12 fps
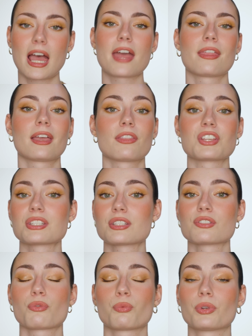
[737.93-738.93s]
I think this
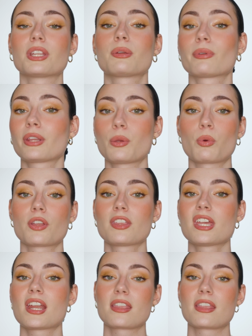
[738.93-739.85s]
is really, really worth it.